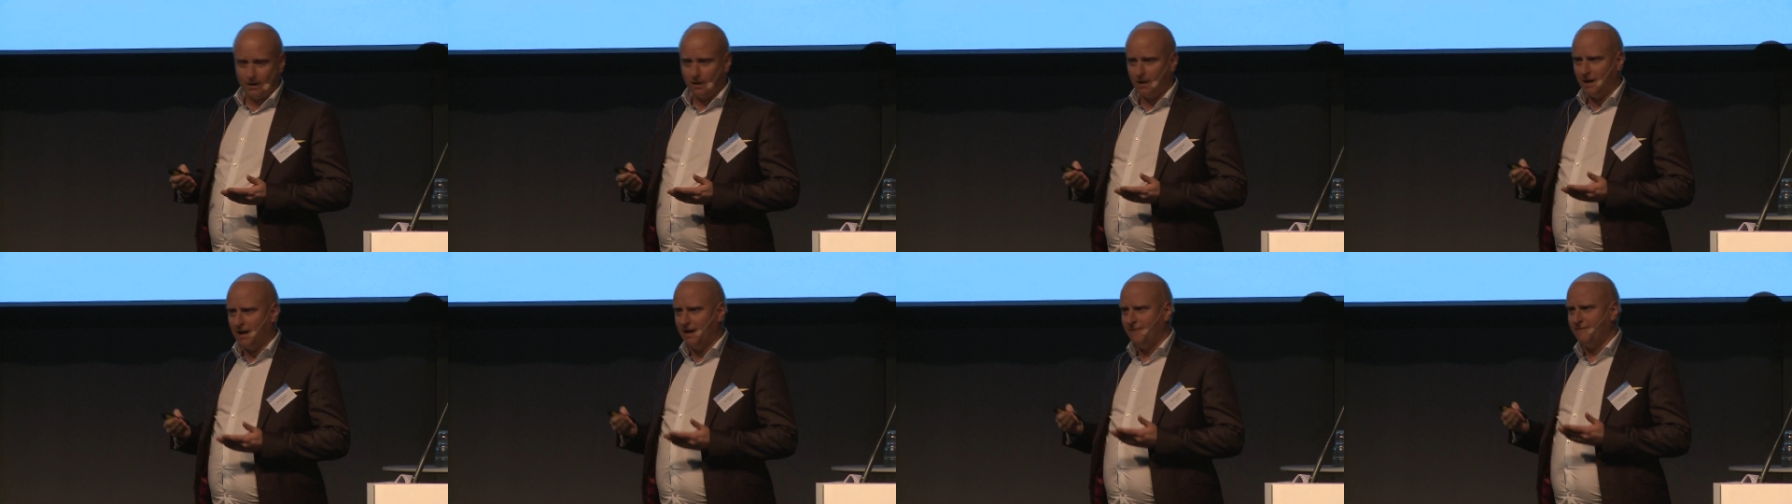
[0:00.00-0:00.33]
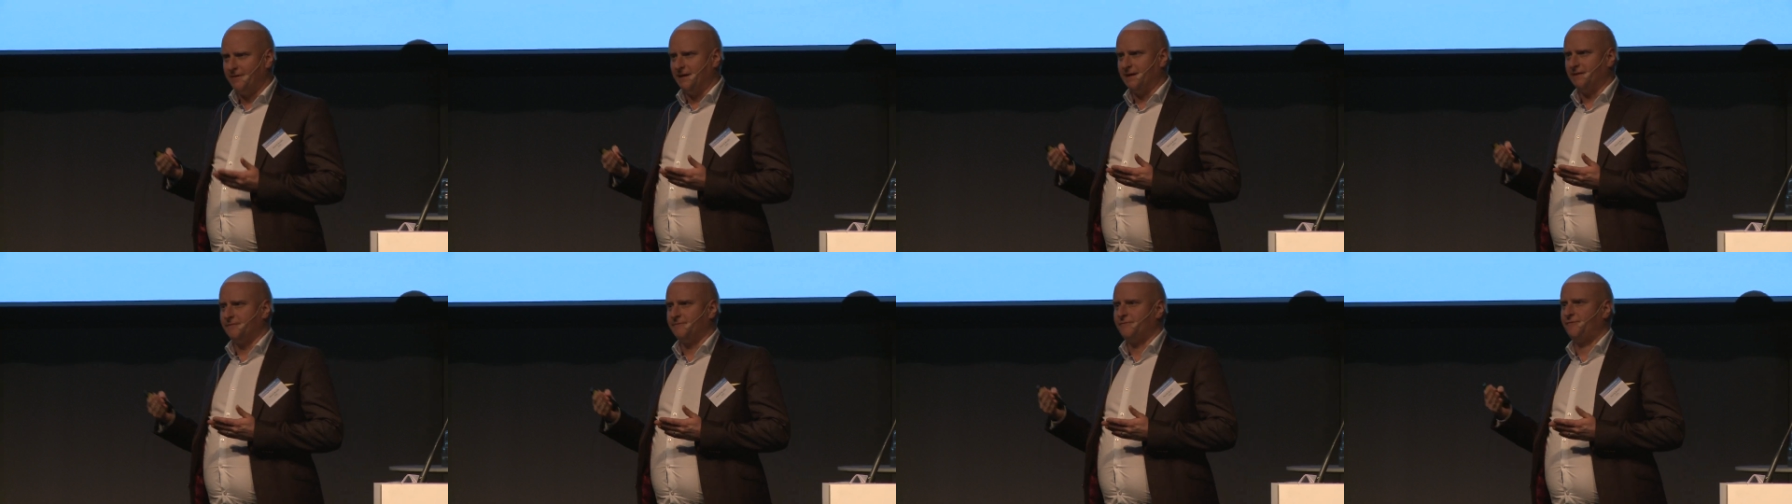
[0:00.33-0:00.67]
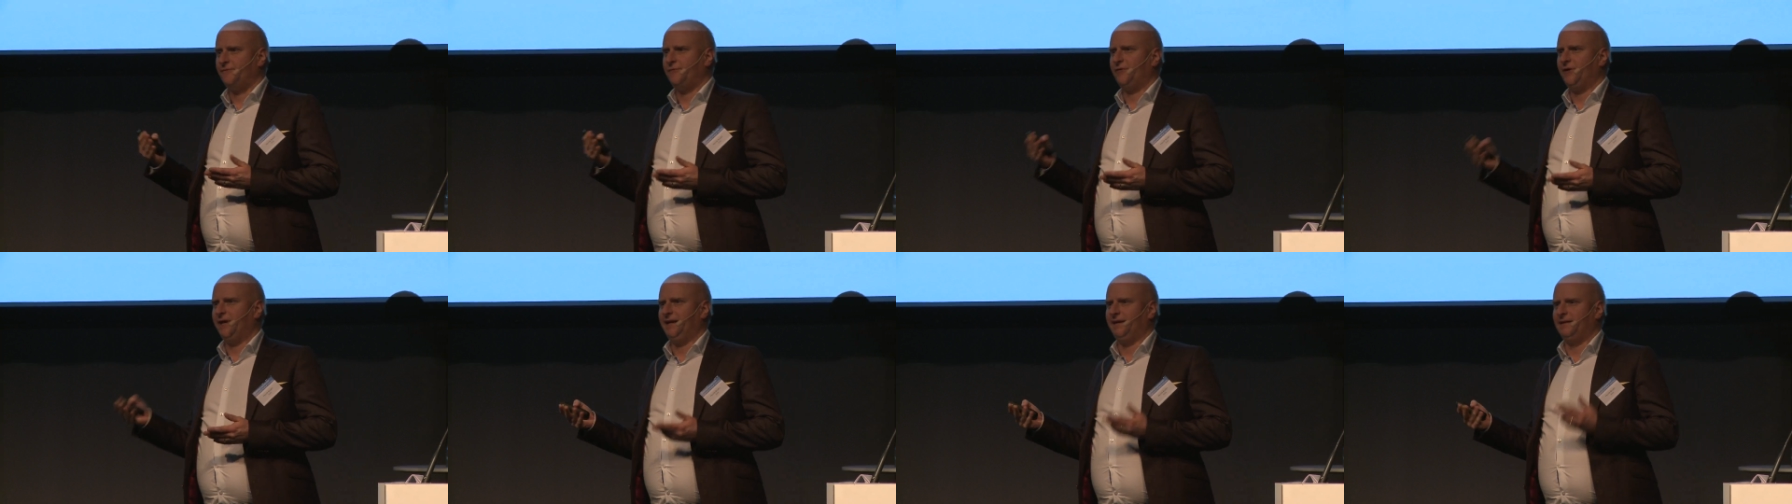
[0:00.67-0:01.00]
are having
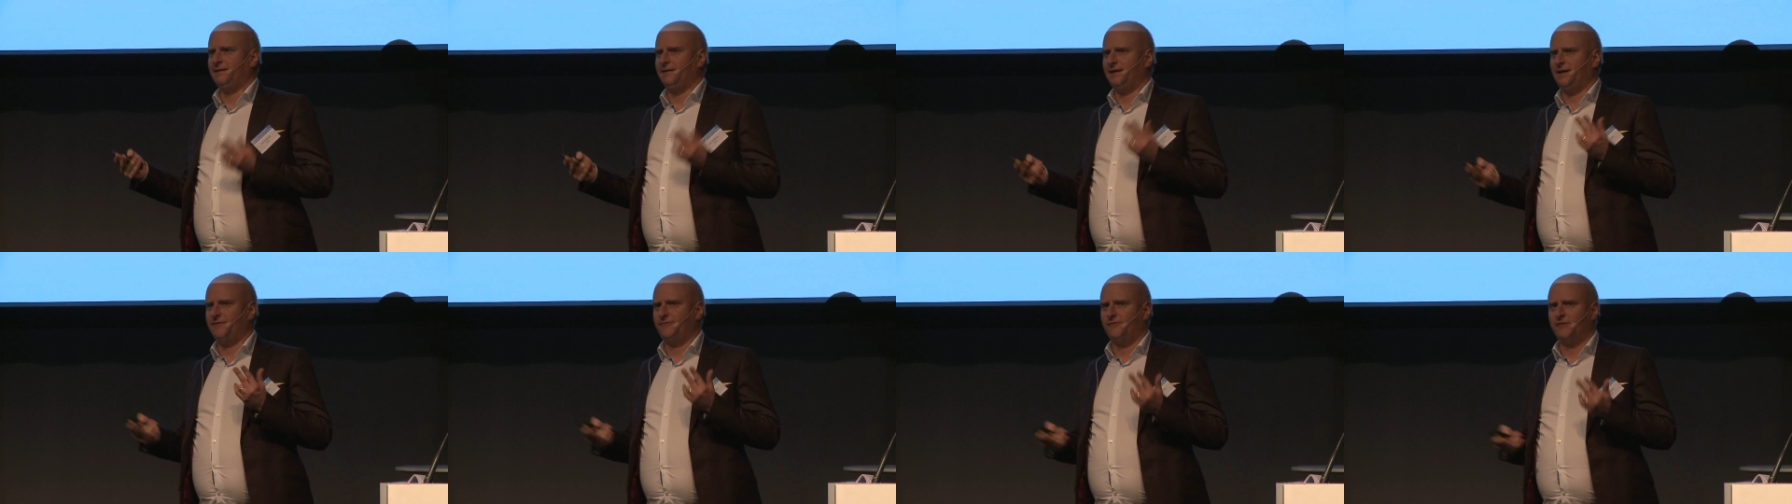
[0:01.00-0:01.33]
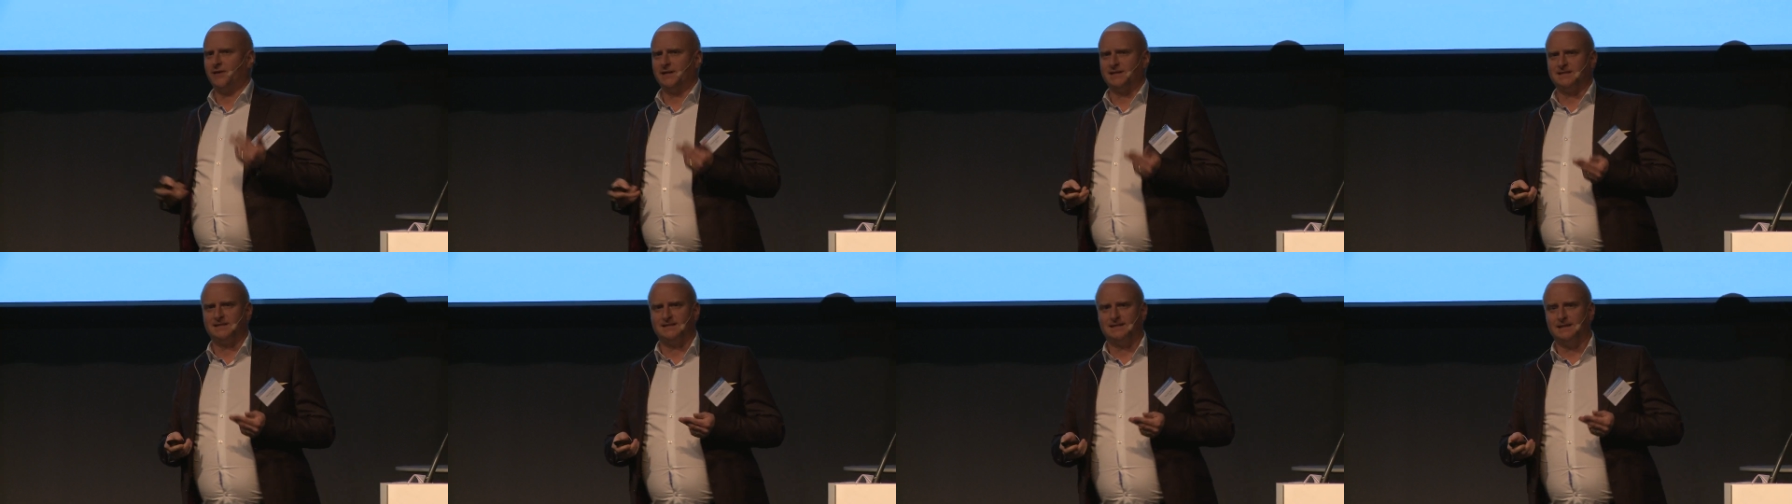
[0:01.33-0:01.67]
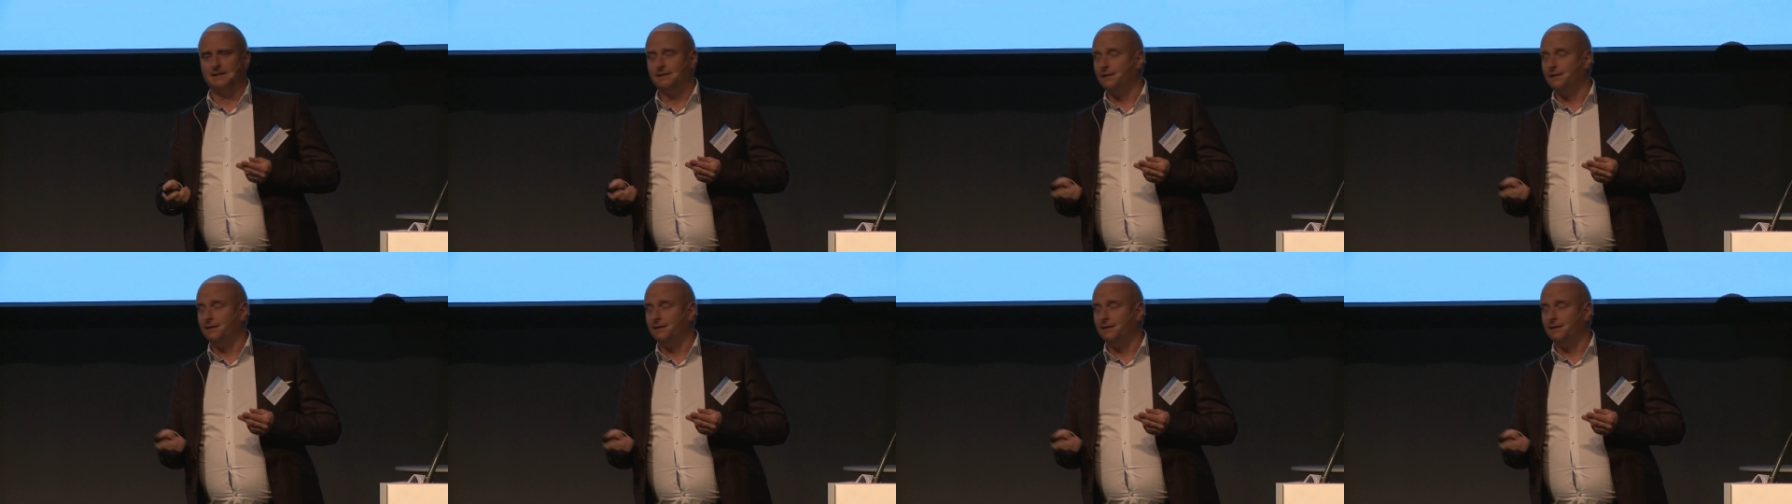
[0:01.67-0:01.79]
3 different